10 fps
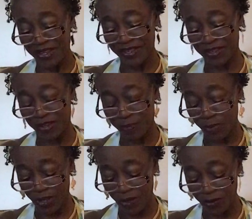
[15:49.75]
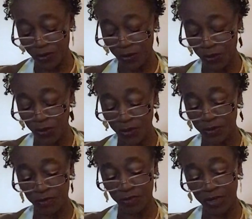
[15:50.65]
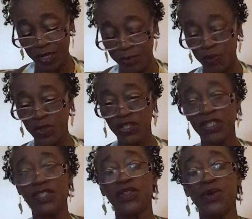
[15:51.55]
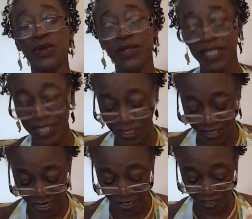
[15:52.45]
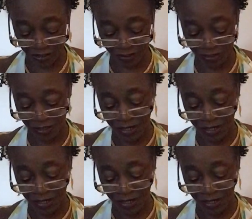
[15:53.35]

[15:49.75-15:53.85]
So you put out your dreams, wishes, thoughts, desires,